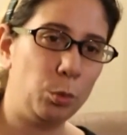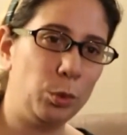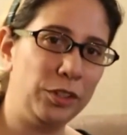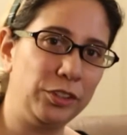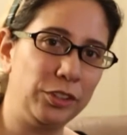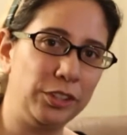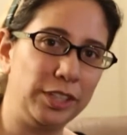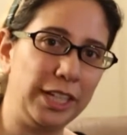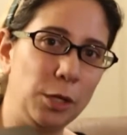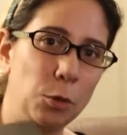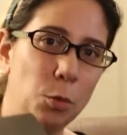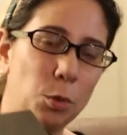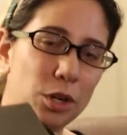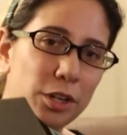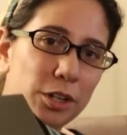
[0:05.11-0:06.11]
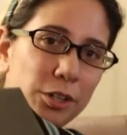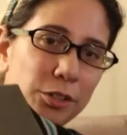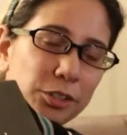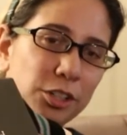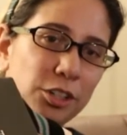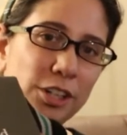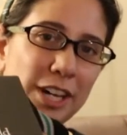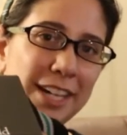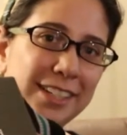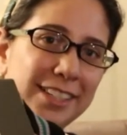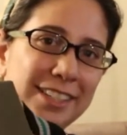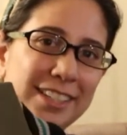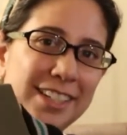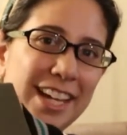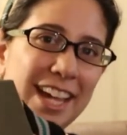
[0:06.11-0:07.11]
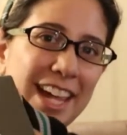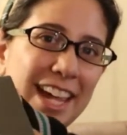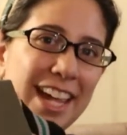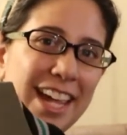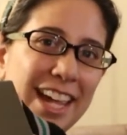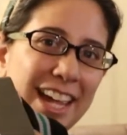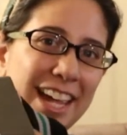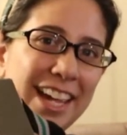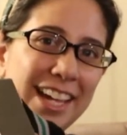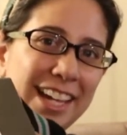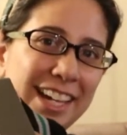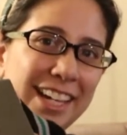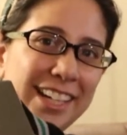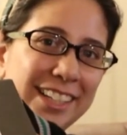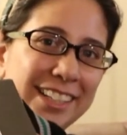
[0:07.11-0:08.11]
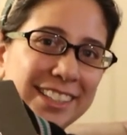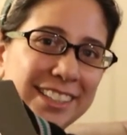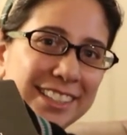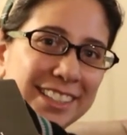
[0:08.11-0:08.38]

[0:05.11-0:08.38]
Wizarding World crate today.